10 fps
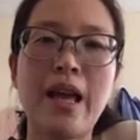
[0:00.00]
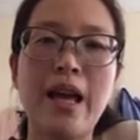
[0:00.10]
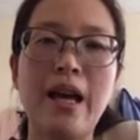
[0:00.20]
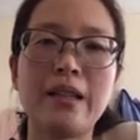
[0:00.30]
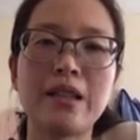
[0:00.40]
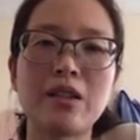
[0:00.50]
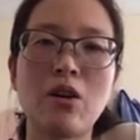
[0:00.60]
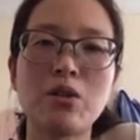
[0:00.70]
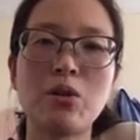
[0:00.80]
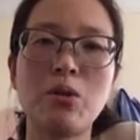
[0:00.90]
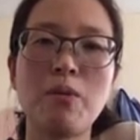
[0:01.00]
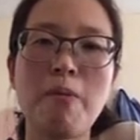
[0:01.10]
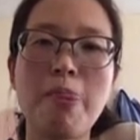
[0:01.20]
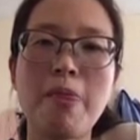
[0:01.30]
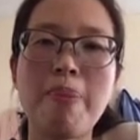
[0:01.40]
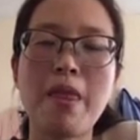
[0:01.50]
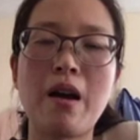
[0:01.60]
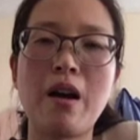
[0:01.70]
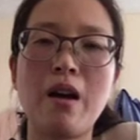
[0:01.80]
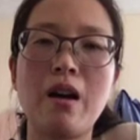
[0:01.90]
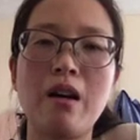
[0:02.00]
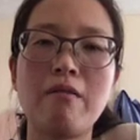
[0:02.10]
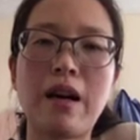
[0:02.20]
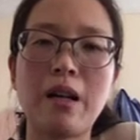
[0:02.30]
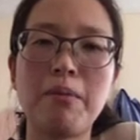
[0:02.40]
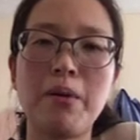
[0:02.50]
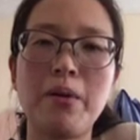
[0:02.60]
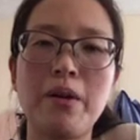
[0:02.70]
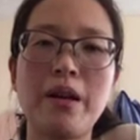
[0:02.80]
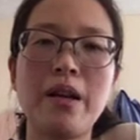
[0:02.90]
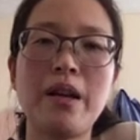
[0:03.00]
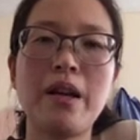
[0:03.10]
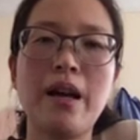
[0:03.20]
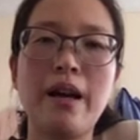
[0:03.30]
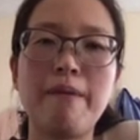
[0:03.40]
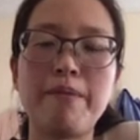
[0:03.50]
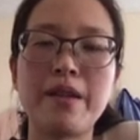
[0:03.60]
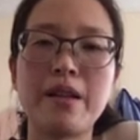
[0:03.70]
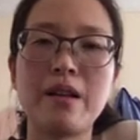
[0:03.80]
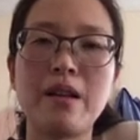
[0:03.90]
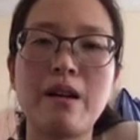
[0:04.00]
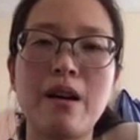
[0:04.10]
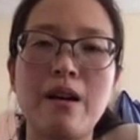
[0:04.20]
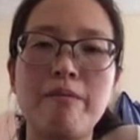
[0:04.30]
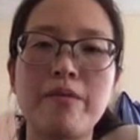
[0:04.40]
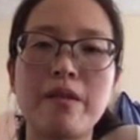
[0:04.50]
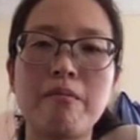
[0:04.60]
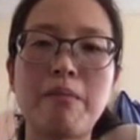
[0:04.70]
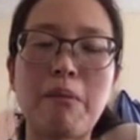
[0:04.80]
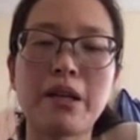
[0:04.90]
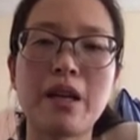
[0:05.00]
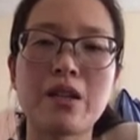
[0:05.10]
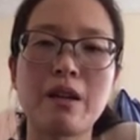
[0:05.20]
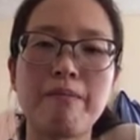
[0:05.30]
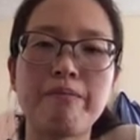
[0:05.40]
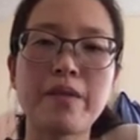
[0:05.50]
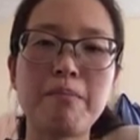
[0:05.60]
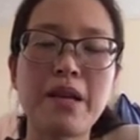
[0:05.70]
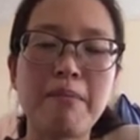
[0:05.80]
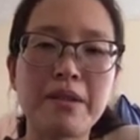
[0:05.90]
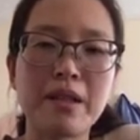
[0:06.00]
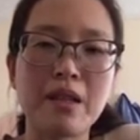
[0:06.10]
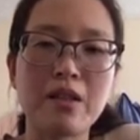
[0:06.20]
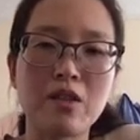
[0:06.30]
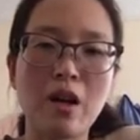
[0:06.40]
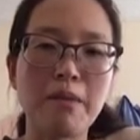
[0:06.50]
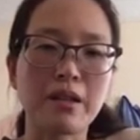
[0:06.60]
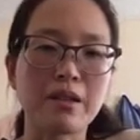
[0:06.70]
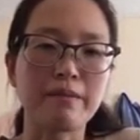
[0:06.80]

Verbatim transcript: And it's also available in a publication, in BMC Genomics.